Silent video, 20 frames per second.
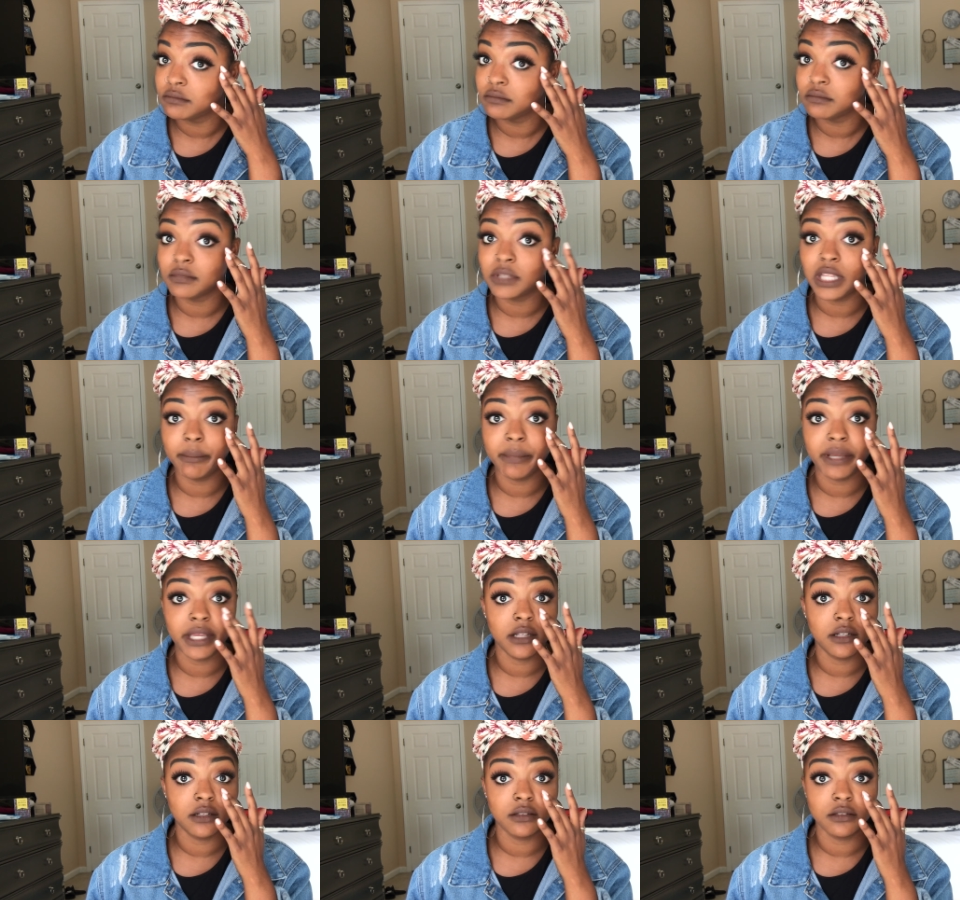
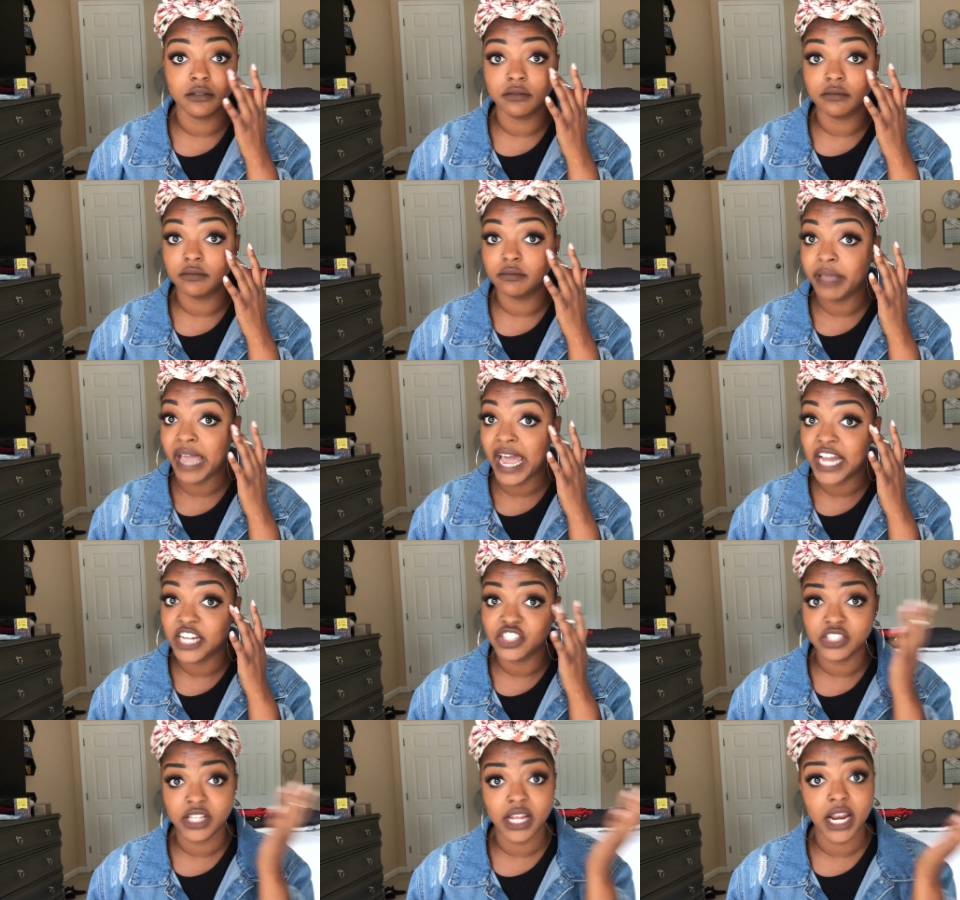lemon
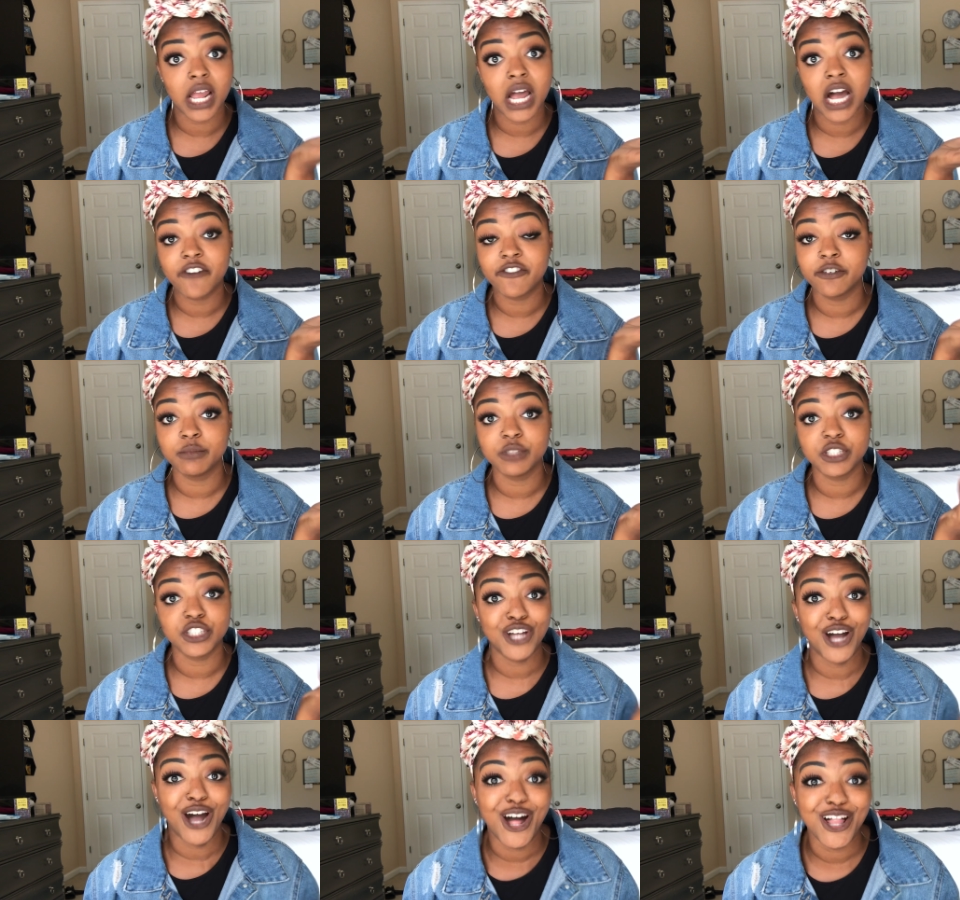patch that I got from the
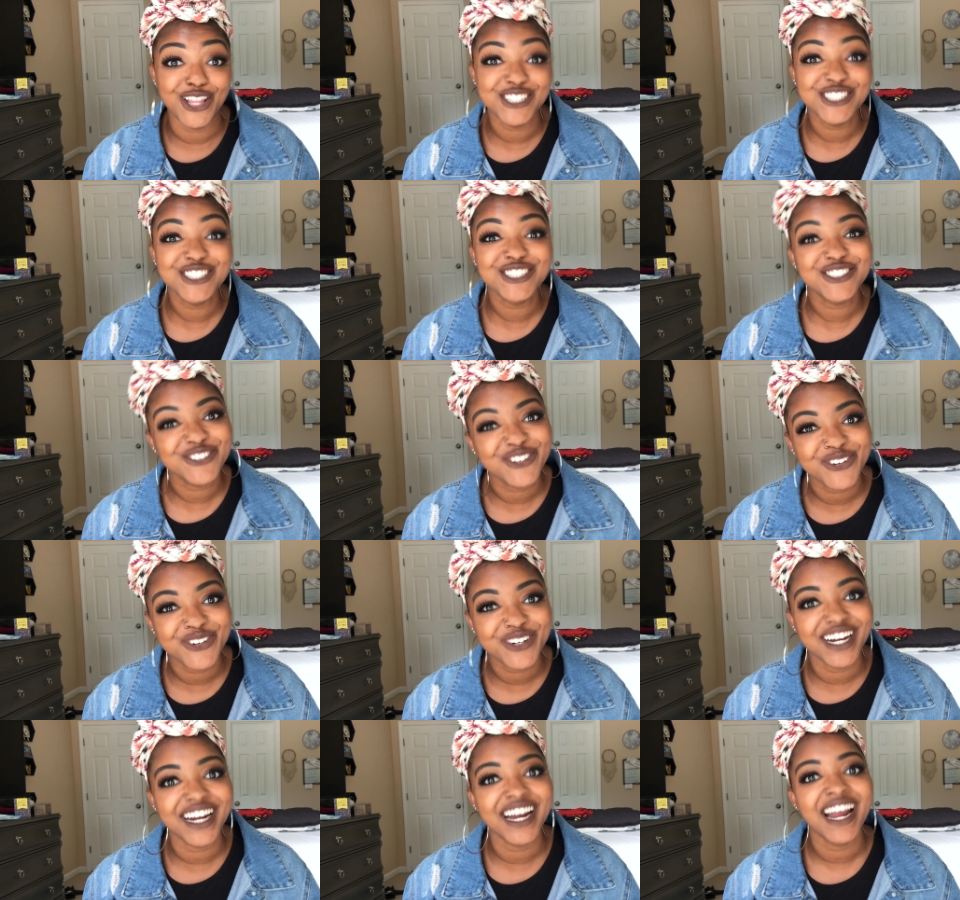dollar
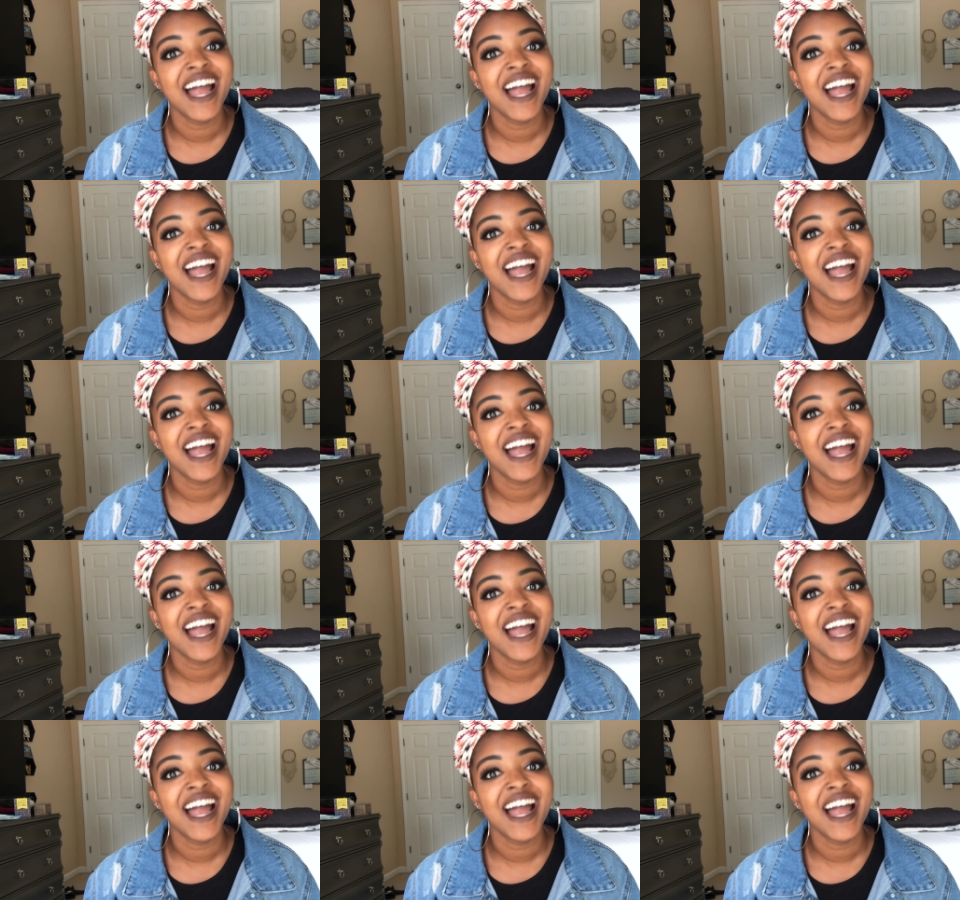store.